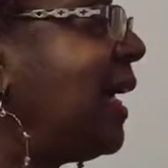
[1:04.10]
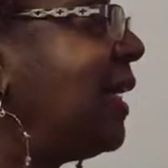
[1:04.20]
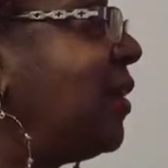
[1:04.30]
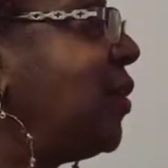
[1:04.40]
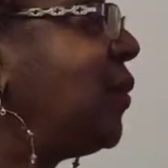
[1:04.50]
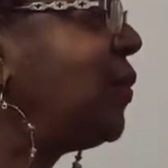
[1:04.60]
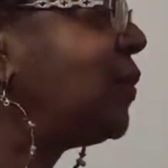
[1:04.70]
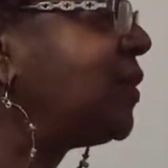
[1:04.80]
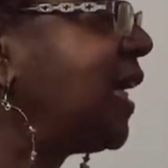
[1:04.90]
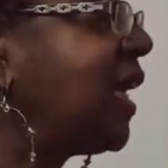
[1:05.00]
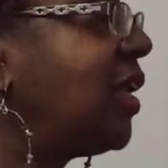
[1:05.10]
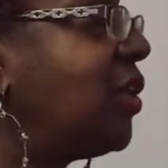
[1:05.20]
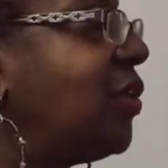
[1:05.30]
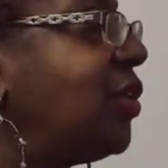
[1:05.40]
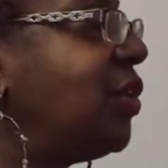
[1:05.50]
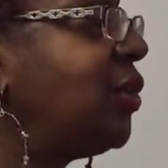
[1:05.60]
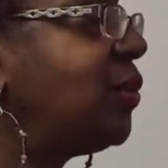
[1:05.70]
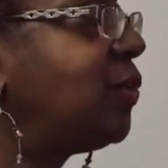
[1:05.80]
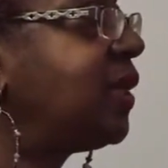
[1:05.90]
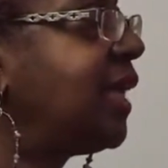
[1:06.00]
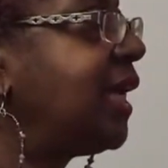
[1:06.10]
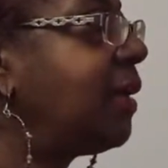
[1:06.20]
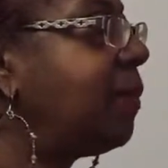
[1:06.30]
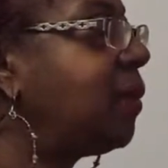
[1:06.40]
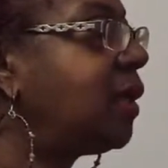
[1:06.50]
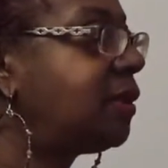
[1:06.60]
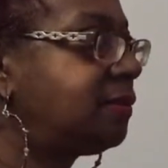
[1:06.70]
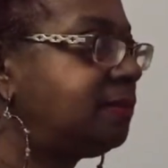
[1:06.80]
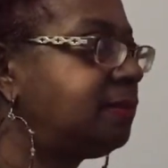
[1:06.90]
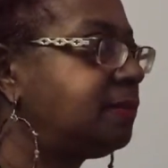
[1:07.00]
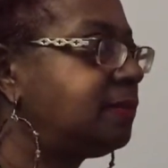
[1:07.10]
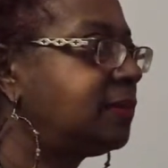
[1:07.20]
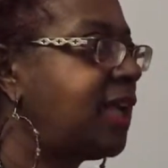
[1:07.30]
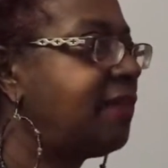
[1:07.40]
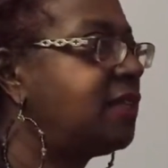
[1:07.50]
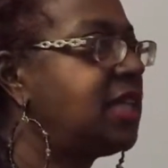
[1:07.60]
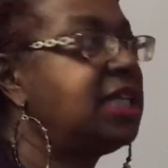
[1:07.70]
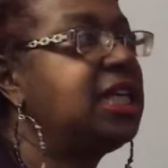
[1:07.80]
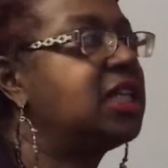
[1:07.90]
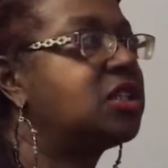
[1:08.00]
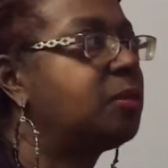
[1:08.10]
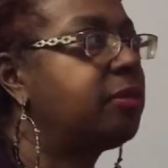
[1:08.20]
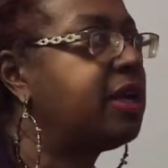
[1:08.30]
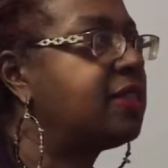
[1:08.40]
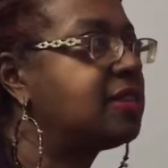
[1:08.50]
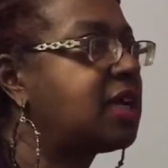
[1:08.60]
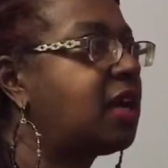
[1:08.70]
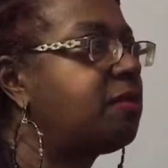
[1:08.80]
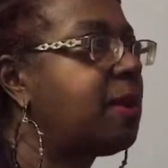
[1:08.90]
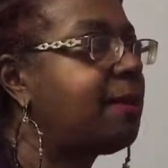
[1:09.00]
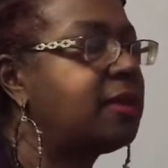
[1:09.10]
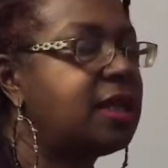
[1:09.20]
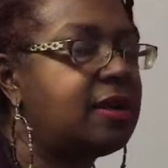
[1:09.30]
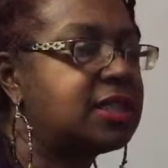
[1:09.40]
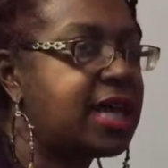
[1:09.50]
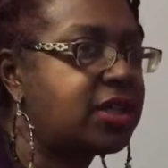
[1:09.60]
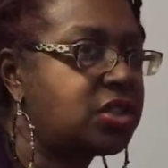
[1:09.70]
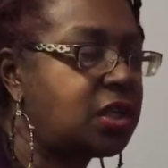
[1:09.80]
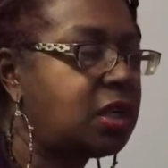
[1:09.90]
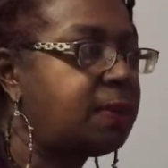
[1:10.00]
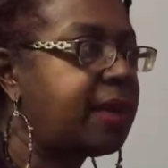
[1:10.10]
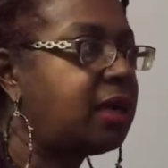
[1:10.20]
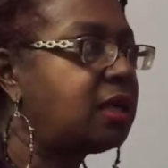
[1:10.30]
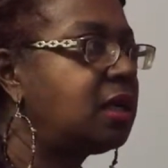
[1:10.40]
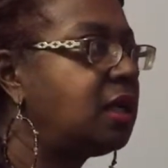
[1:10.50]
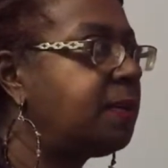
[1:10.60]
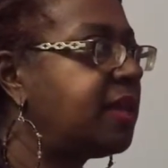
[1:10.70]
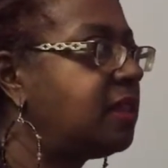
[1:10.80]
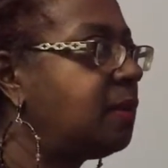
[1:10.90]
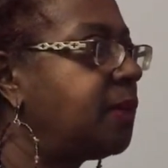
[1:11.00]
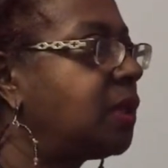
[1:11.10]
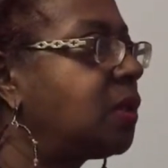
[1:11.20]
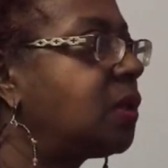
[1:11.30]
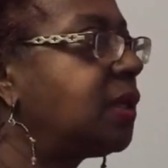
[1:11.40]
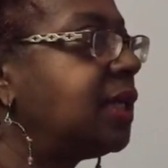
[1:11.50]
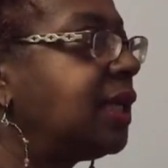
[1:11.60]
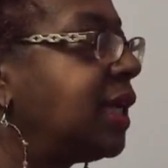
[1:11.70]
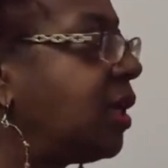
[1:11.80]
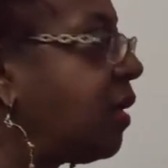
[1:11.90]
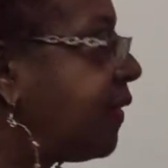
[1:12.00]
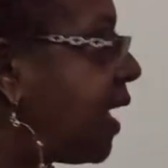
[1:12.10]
gotta do. They gotta learn to do when they get born. They haven't needed to breathe inside of mama. They're attached to her by the umbilical cord, and they're getting all